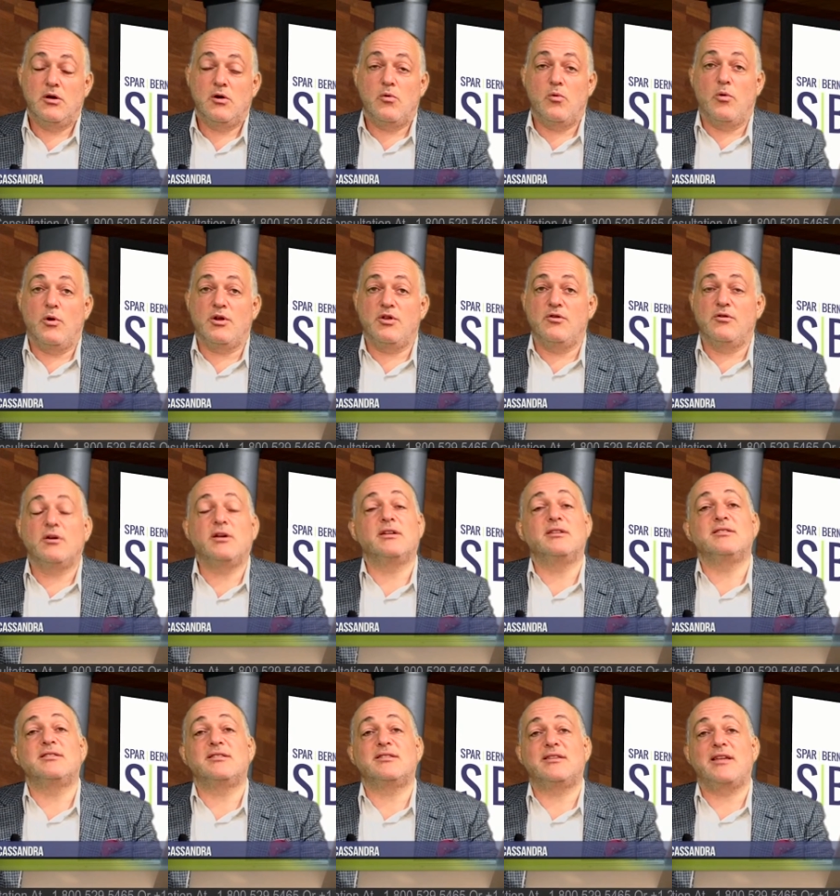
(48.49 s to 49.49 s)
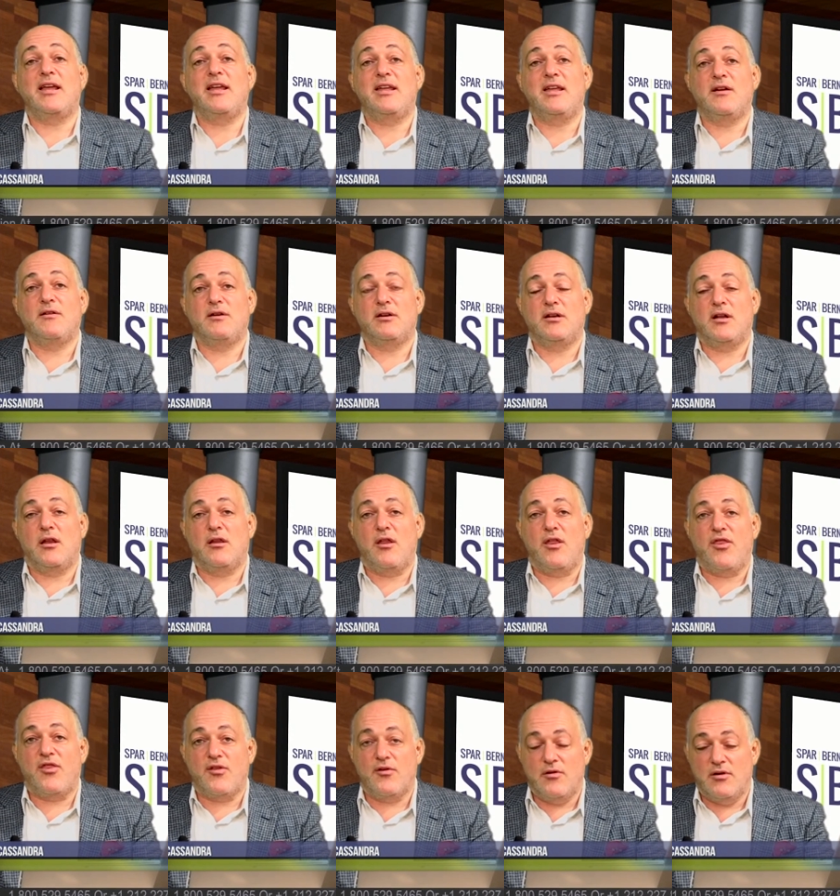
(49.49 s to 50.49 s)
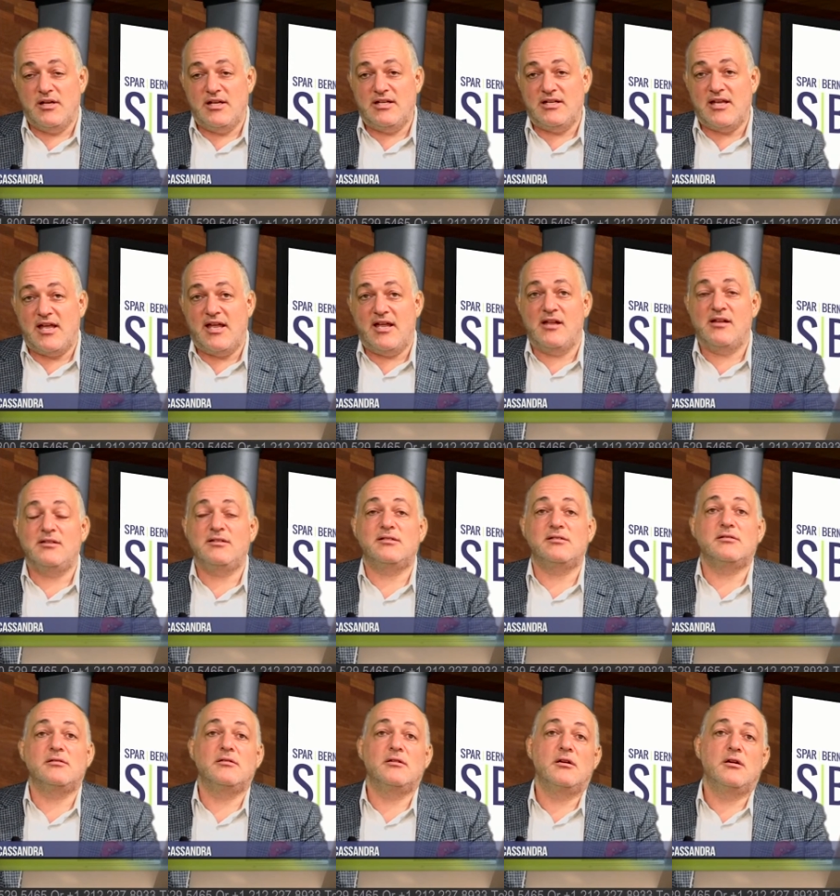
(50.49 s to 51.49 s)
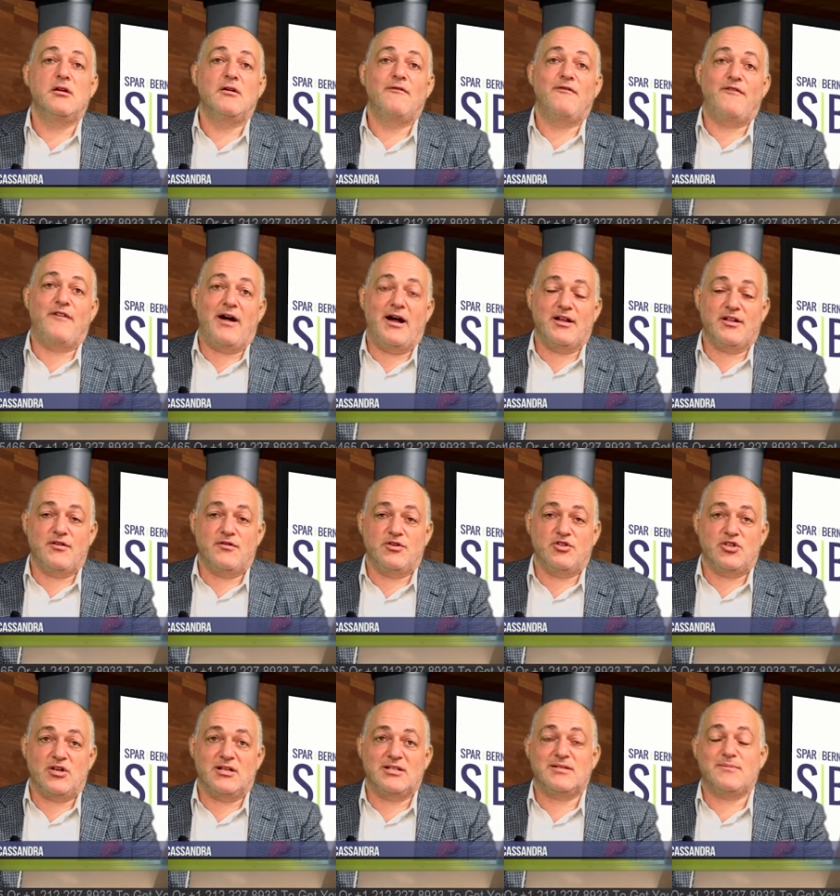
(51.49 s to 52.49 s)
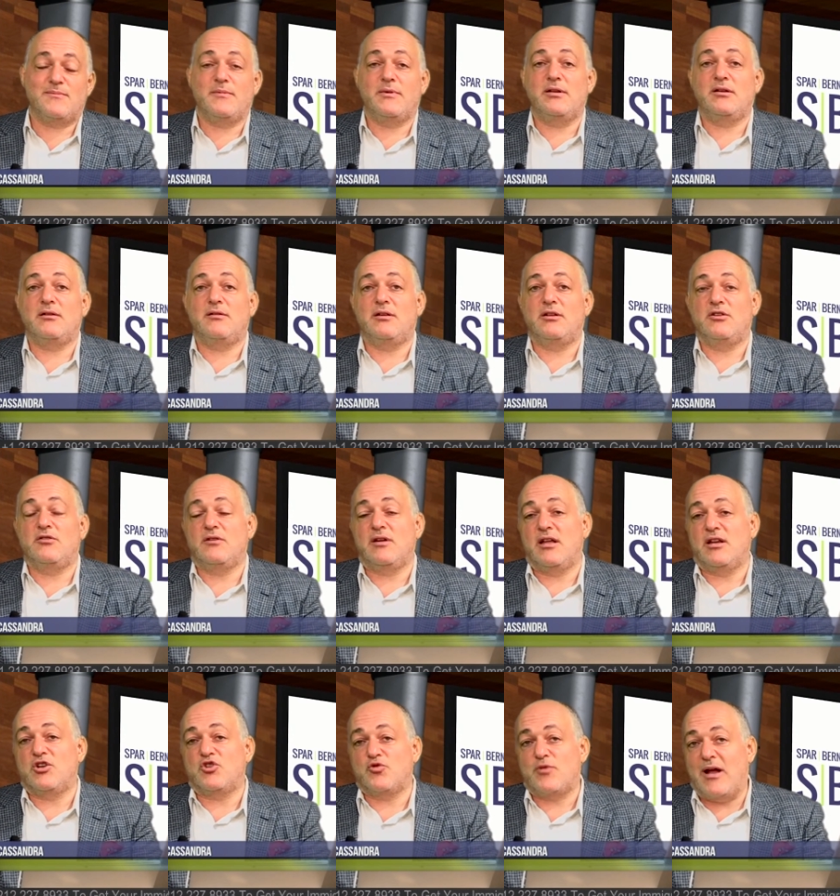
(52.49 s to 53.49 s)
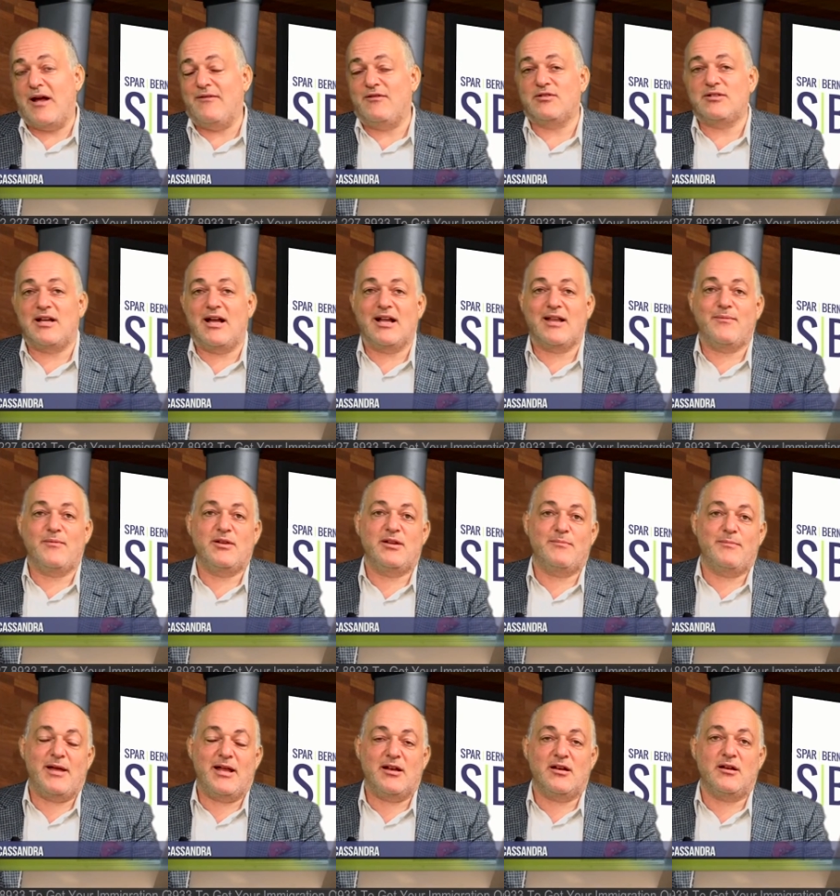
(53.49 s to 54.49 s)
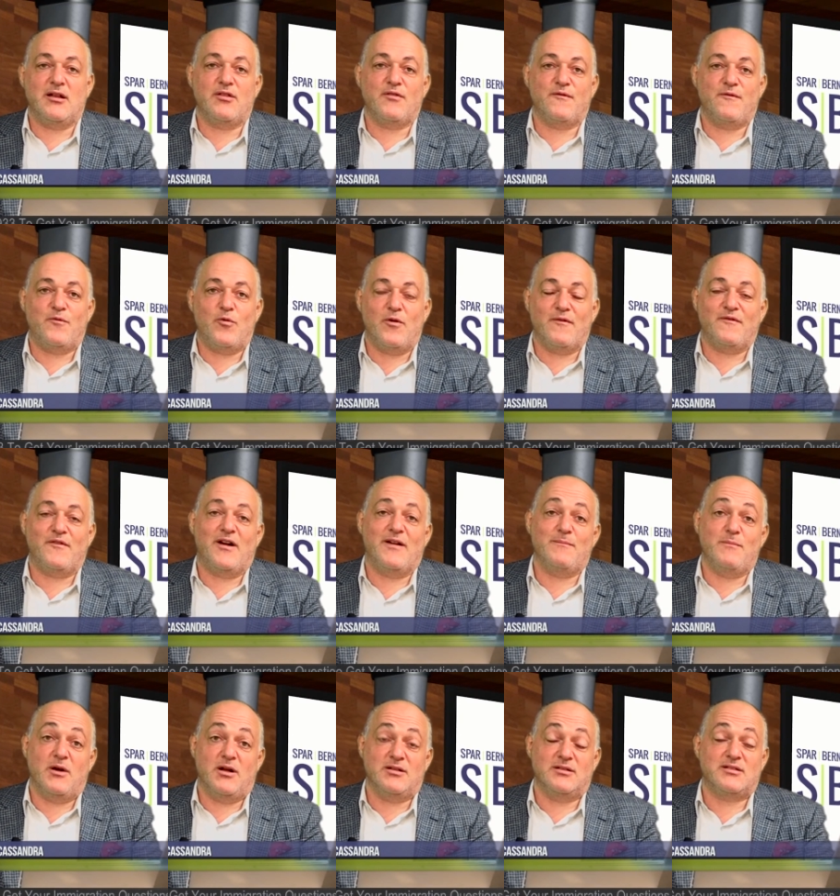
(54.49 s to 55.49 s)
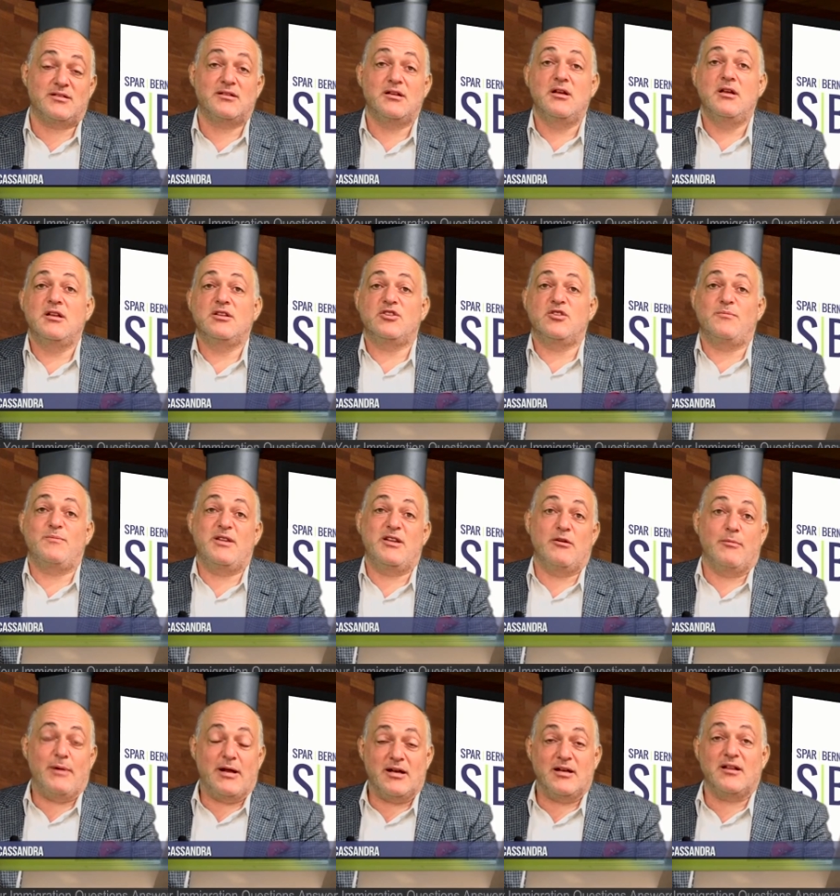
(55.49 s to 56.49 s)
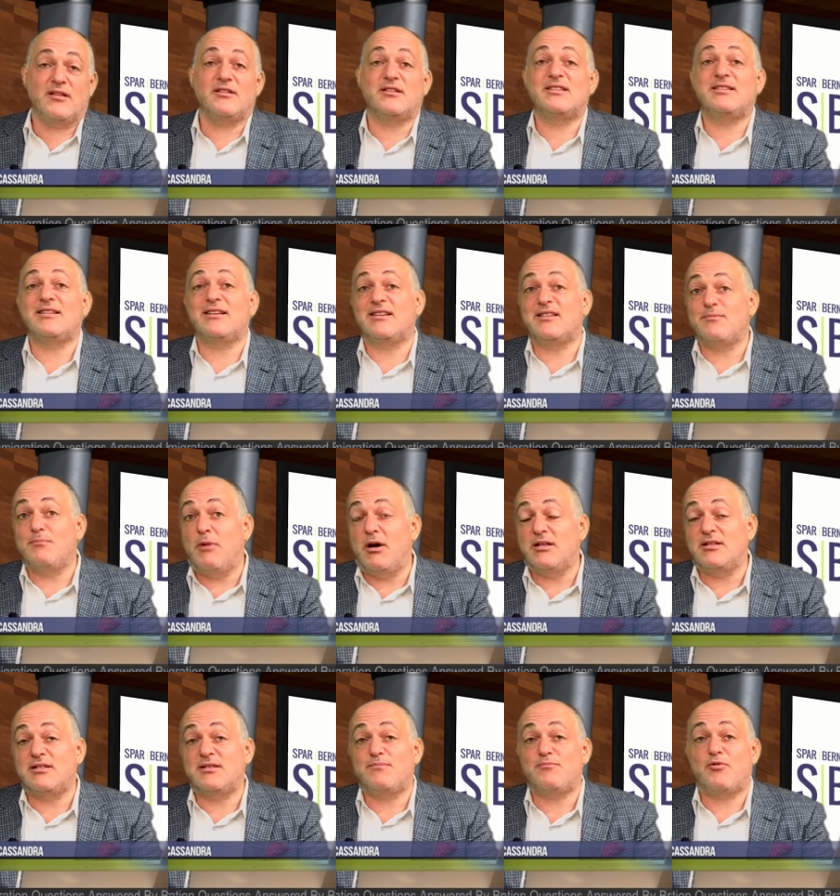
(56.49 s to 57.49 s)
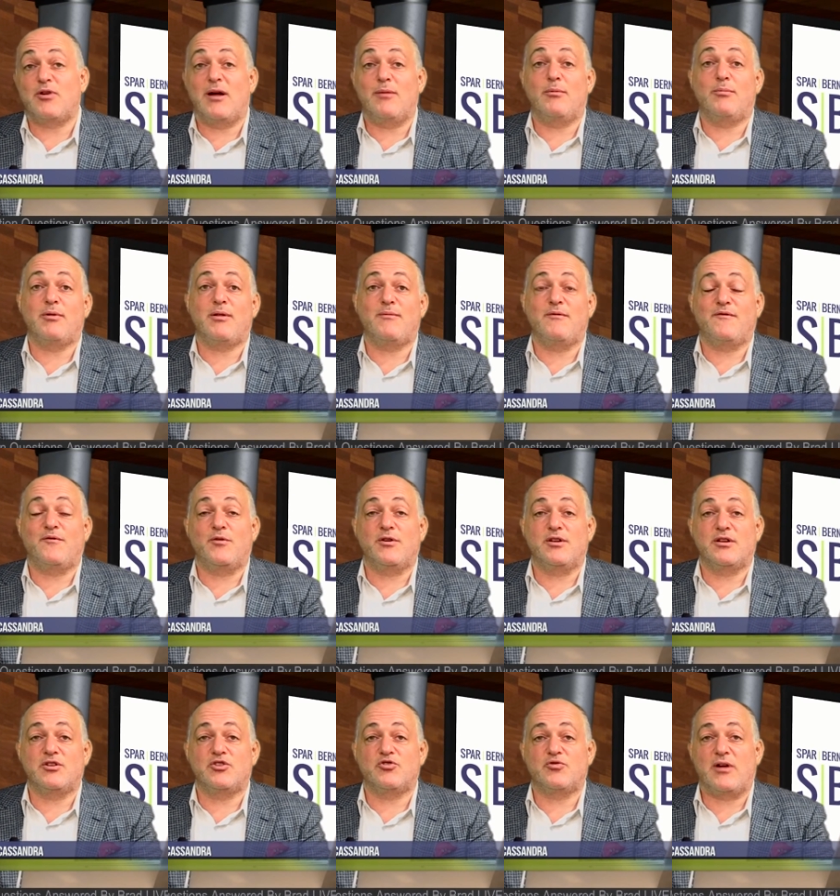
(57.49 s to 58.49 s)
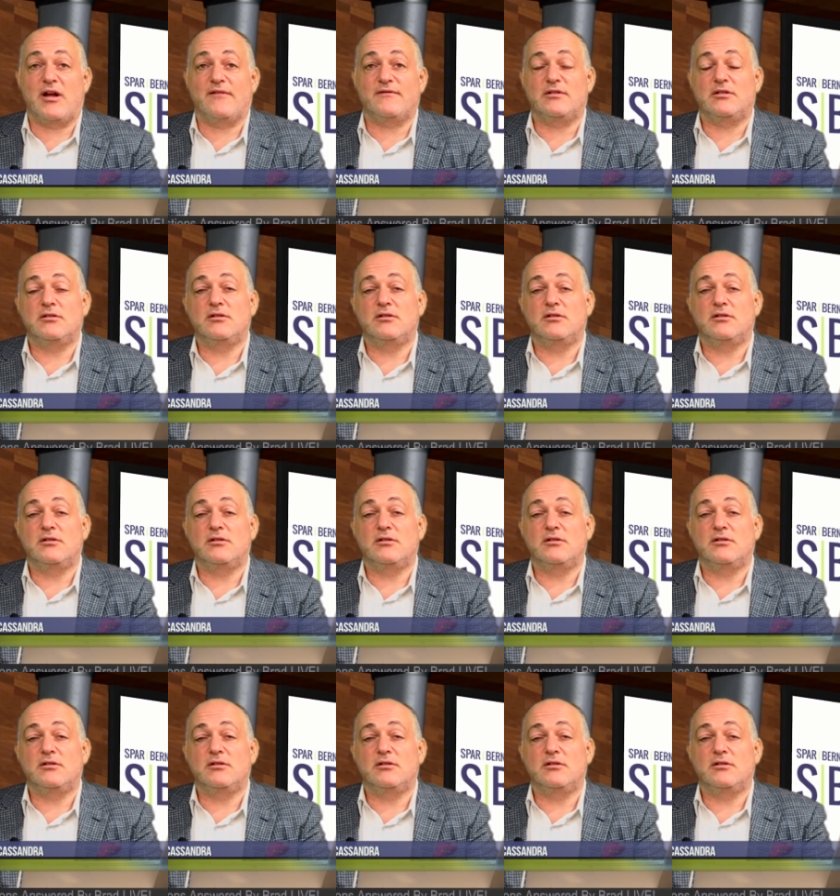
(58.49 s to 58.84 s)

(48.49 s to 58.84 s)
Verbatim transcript: Or you can stay here another 30 days, file your adjustment, and you get a travel document in about another four or five months. So you'd be here about another six months probably before you can travel.